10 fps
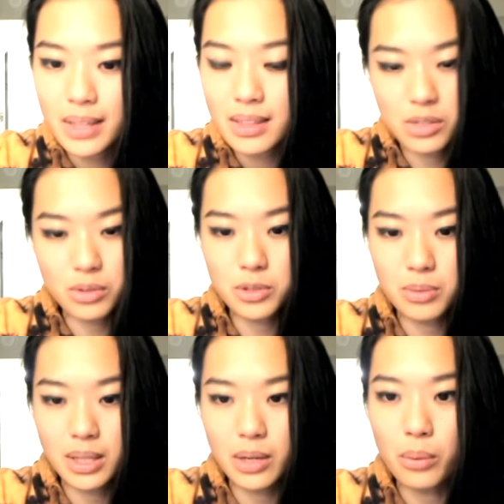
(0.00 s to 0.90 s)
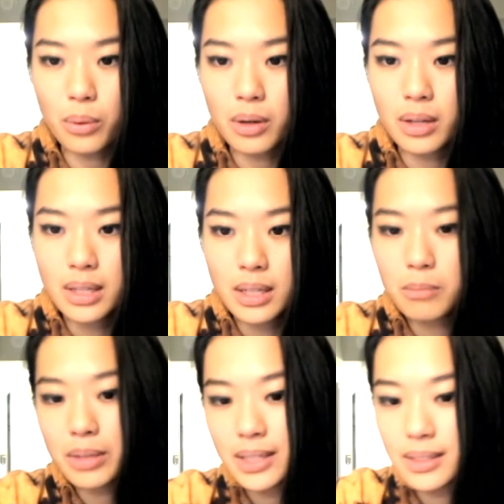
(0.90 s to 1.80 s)
This looks really cool,
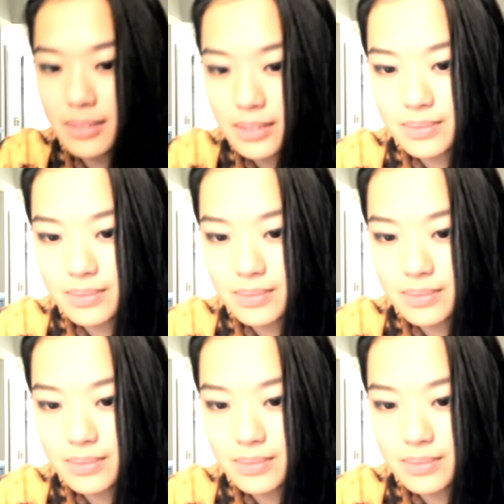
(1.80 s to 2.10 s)
but